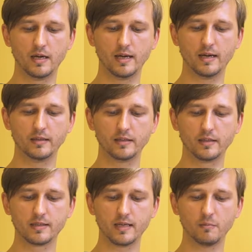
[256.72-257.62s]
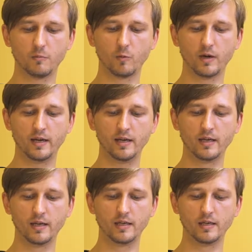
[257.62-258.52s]
and in some way
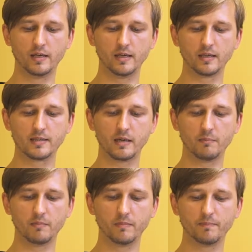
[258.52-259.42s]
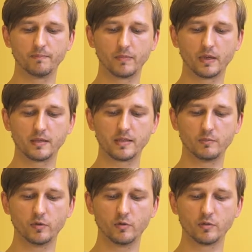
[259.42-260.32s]

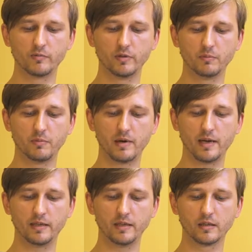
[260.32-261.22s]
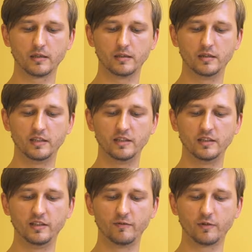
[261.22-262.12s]
some nodes will be mining
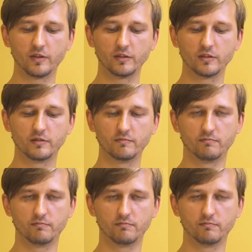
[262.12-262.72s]
different